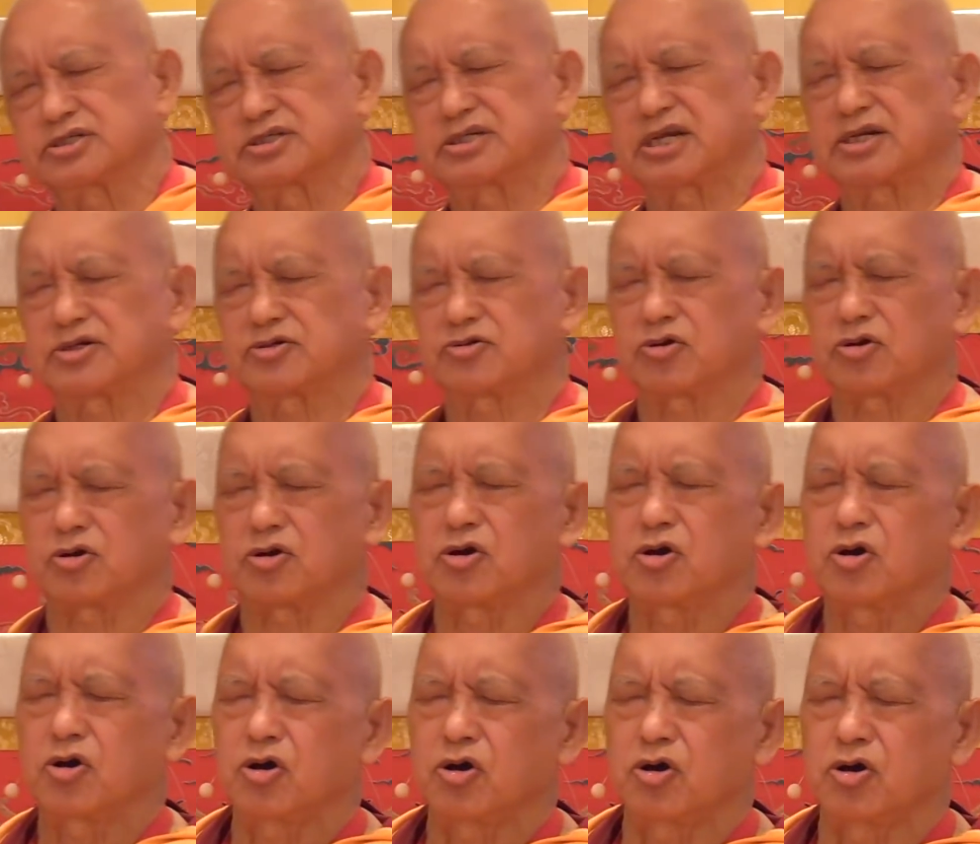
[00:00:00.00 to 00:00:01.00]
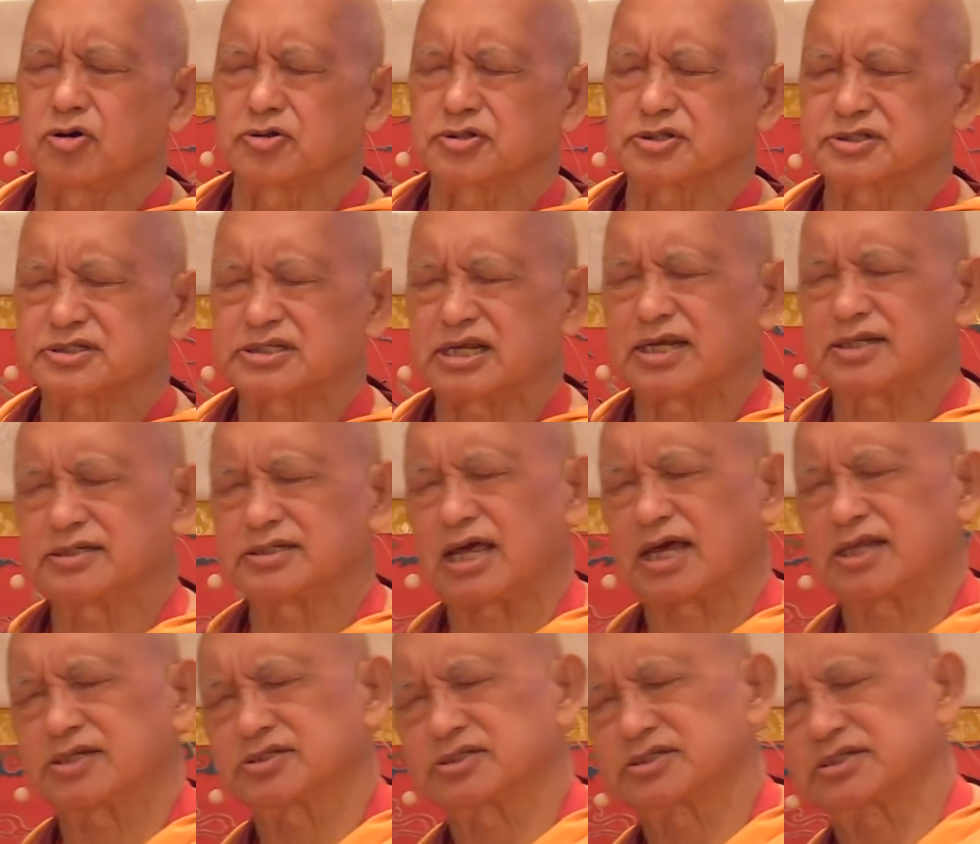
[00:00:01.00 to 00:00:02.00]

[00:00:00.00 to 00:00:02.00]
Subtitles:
creating all the day and night,